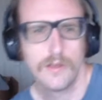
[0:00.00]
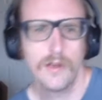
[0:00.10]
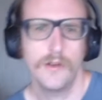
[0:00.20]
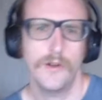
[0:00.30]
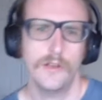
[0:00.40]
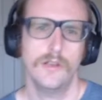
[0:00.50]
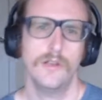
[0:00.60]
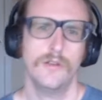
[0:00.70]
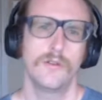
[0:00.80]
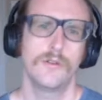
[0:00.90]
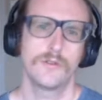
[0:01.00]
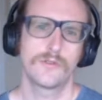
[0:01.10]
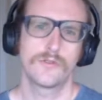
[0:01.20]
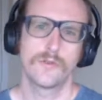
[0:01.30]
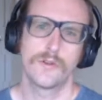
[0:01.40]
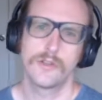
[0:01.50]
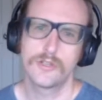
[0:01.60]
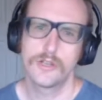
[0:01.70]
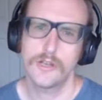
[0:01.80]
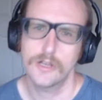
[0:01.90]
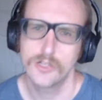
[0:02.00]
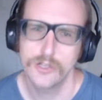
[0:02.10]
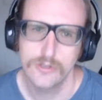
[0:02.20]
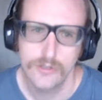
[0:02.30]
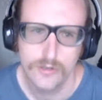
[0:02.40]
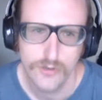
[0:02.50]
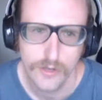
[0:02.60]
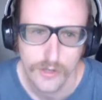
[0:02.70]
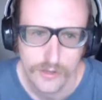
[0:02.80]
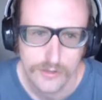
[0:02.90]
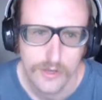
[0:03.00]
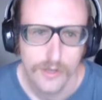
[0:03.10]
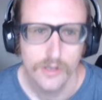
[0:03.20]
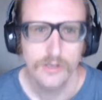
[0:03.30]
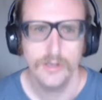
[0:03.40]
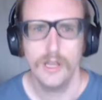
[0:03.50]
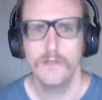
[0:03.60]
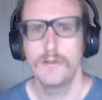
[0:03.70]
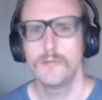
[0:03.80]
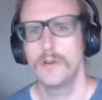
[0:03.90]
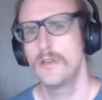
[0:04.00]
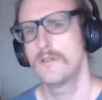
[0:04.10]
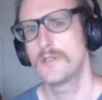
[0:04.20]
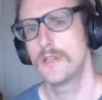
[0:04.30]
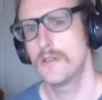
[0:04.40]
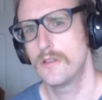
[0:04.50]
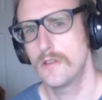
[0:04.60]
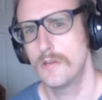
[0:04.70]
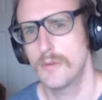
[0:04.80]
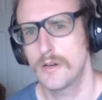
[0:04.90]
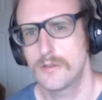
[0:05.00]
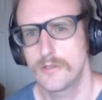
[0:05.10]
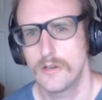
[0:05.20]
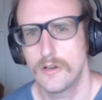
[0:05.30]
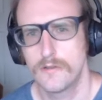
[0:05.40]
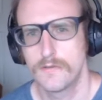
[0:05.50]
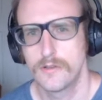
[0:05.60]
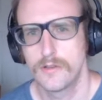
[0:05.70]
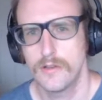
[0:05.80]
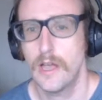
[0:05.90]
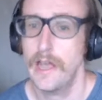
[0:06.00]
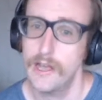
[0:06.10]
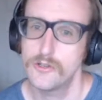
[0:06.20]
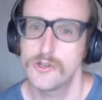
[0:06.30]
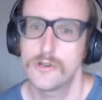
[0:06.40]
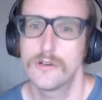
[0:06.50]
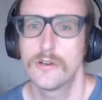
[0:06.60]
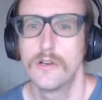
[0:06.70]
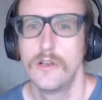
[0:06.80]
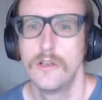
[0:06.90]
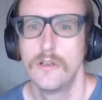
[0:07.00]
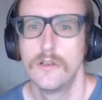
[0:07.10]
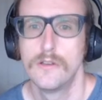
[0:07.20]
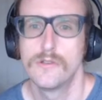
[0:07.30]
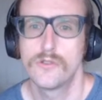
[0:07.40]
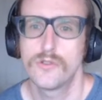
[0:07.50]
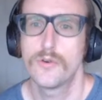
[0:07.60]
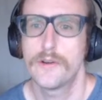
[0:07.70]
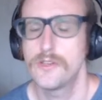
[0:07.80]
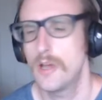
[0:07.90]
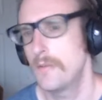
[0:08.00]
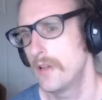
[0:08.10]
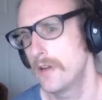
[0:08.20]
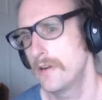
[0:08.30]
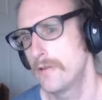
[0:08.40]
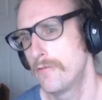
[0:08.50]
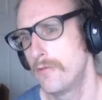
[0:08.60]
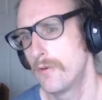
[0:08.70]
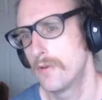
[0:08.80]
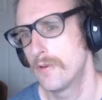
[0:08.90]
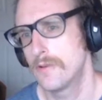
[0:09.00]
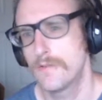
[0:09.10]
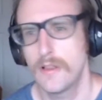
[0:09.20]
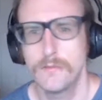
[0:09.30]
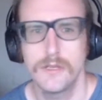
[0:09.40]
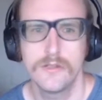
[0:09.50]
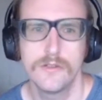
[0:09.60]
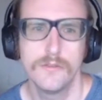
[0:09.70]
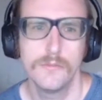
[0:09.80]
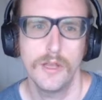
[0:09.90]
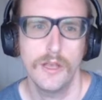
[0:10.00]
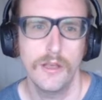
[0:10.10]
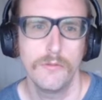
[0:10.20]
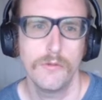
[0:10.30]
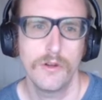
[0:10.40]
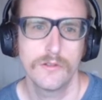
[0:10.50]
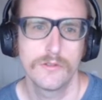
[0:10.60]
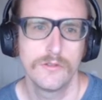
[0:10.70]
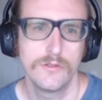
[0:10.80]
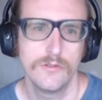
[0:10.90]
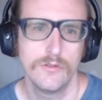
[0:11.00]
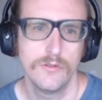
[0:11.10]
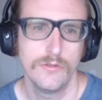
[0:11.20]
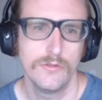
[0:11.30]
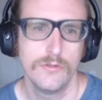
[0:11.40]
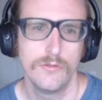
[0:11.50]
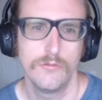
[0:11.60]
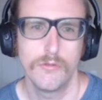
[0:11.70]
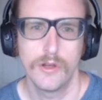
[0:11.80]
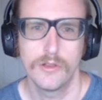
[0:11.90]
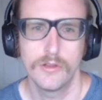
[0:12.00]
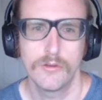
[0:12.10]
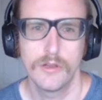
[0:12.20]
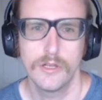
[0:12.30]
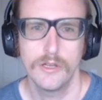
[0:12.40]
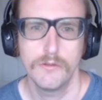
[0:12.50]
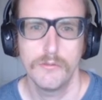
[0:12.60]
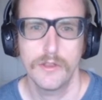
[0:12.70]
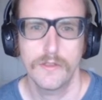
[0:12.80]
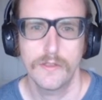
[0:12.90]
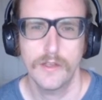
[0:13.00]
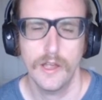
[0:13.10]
All right, get your storage connection strings. Even when using the Microsoft Azure storage emulator for development, you may want to run locally with